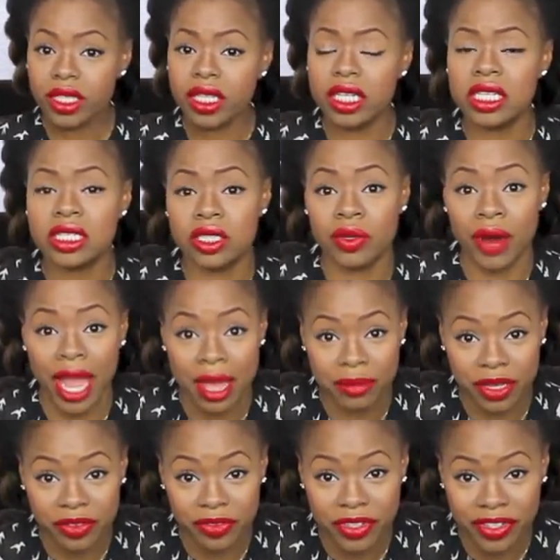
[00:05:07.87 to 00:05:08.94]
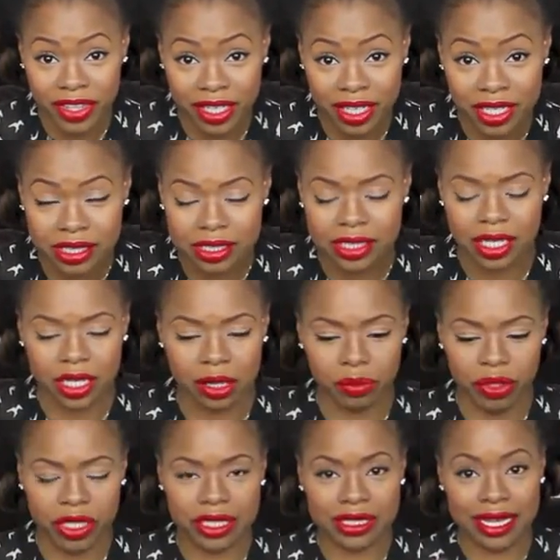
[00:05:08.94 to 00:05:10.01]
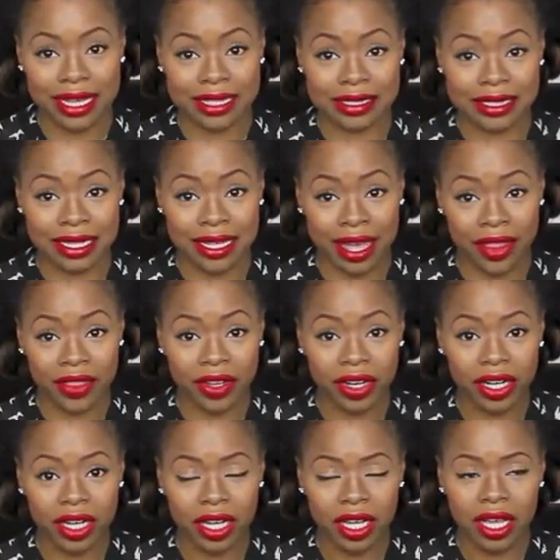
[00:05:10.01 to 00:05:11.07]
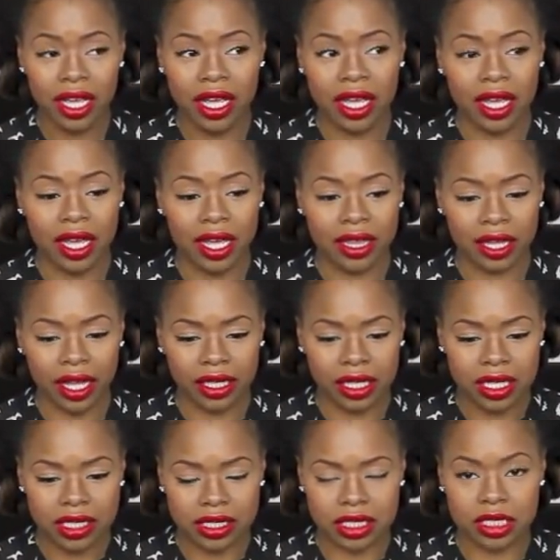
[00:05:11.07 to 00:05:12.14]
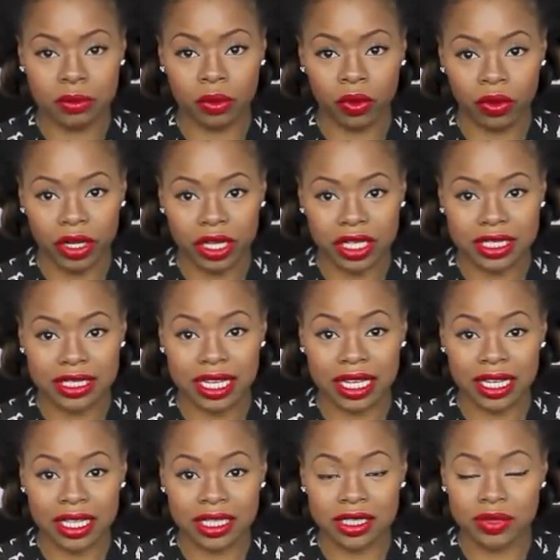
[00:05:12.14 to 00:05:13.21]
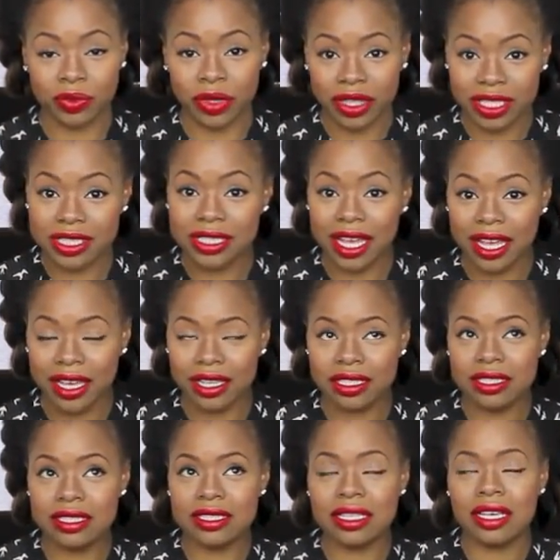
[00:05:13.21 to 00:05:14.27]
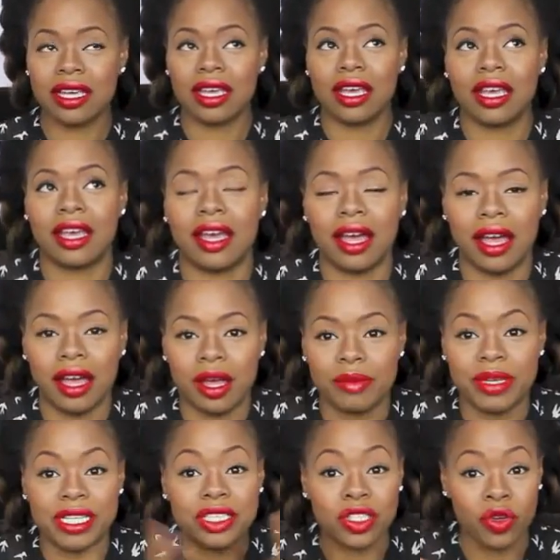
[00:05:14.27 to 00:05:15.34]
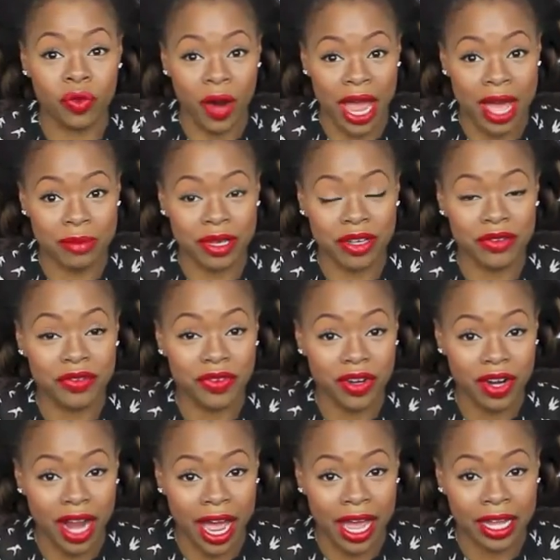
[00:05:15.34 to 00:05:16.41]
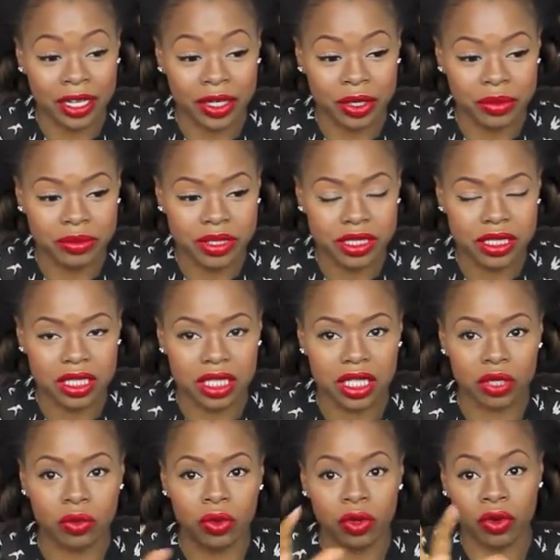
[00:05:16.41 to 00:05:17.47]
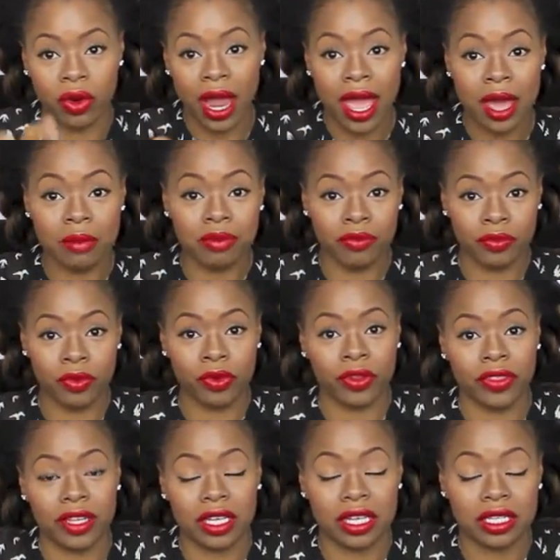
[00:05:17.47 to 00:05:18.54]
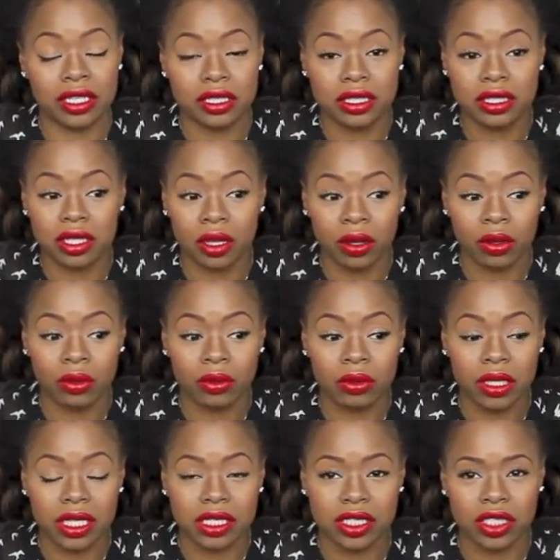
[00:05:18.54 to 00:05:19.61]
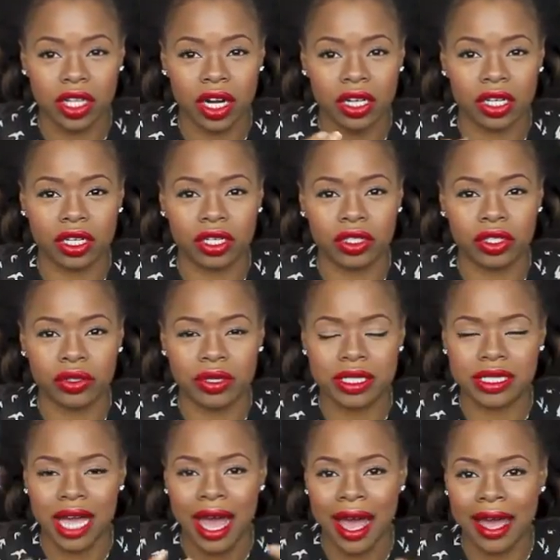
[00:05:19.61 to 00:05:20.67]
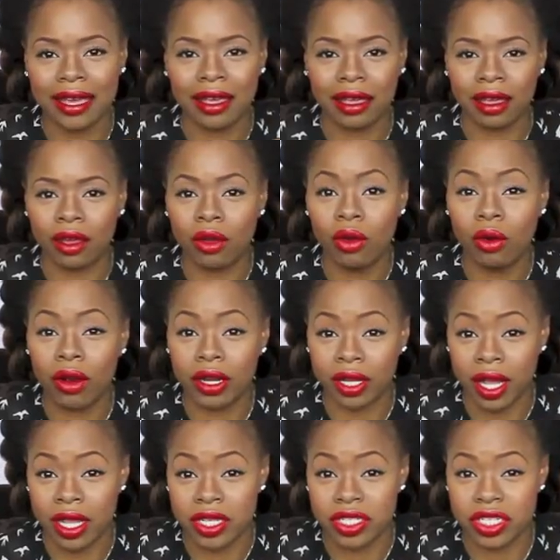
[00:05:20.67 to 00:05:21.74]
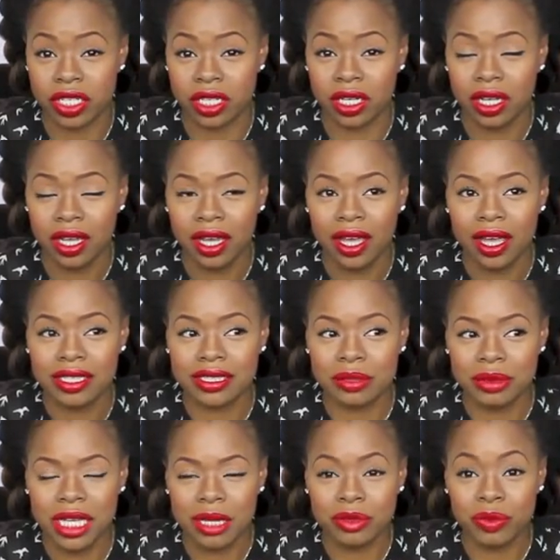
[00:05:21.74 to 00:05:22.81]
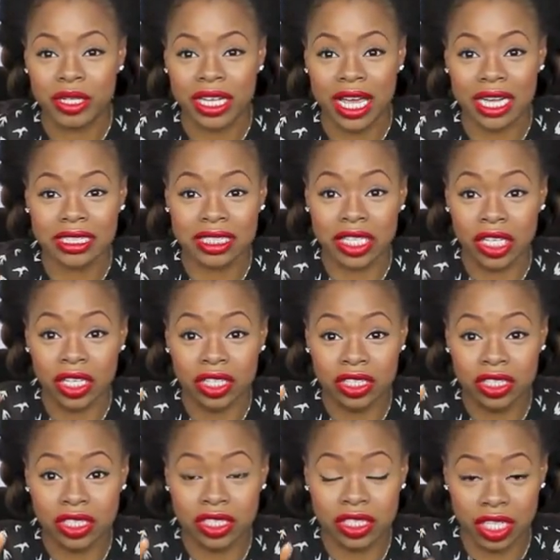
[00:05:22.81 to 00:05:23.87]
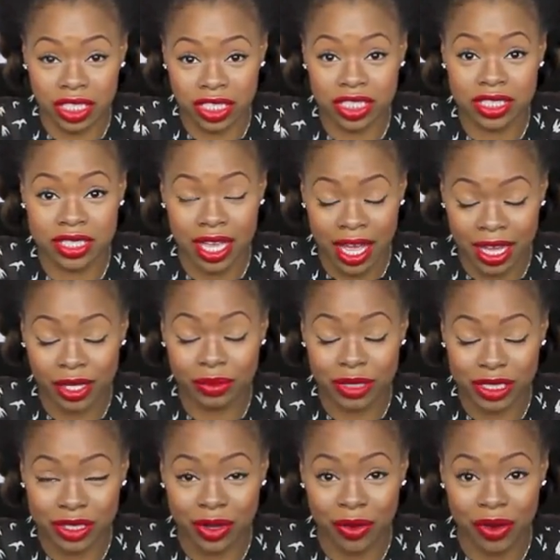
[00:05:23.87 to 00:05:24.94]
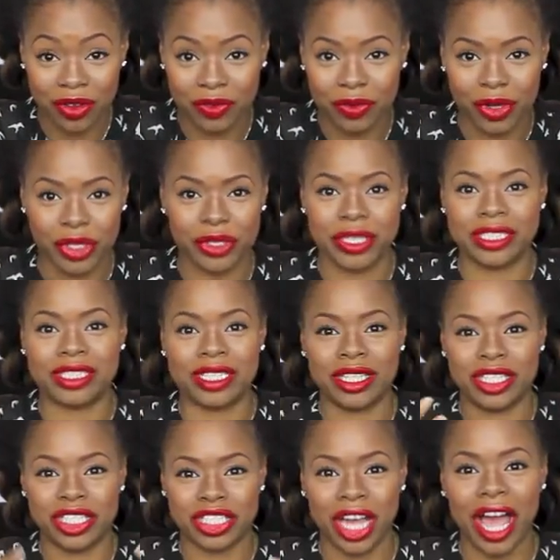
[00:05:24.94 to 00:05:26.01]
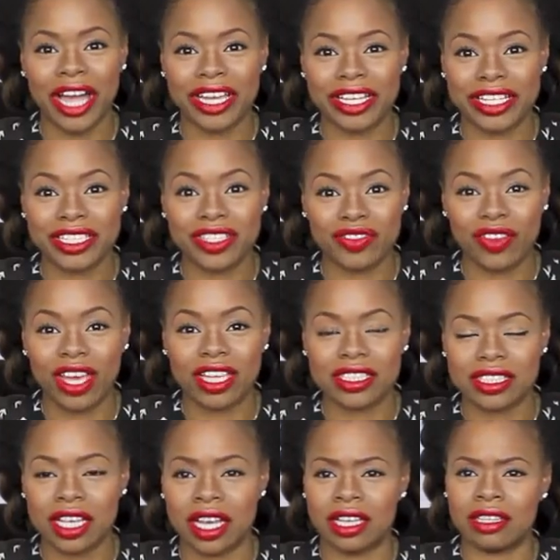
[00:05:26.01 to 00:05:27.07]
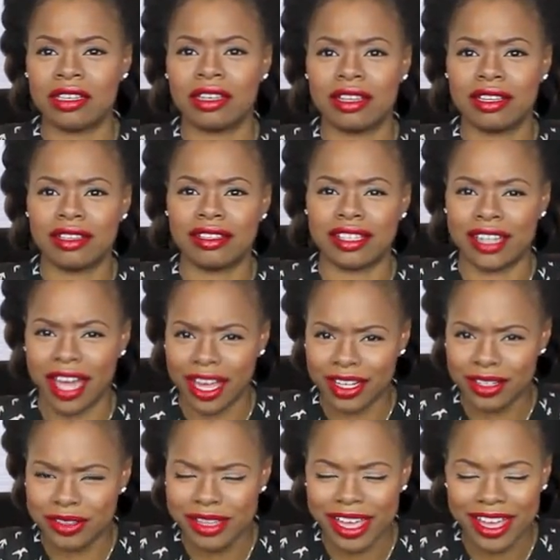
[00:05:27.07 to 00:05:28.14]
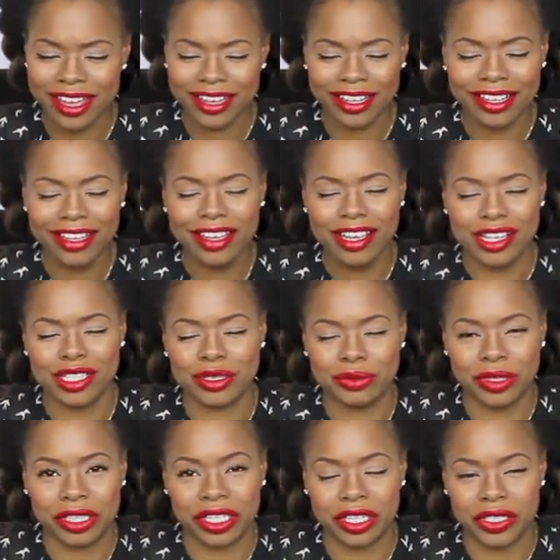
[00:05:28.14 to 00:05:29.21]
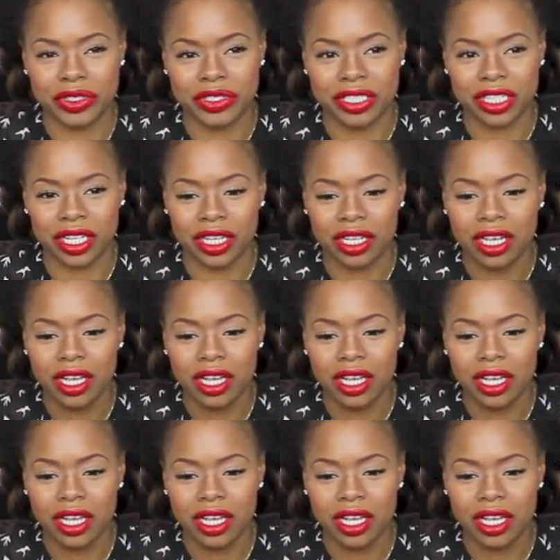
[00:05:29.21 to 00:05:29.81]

He's grabbing for things. He can put his hands together, and like he's exploring his hands with his hands. He's grabbing for items. He will grab for things. So he's starting to do his eye-hand coordination. Sometimes when he actually touches the item he's going for, you can see the shock in his face. Like, did I do that? It's really interesting.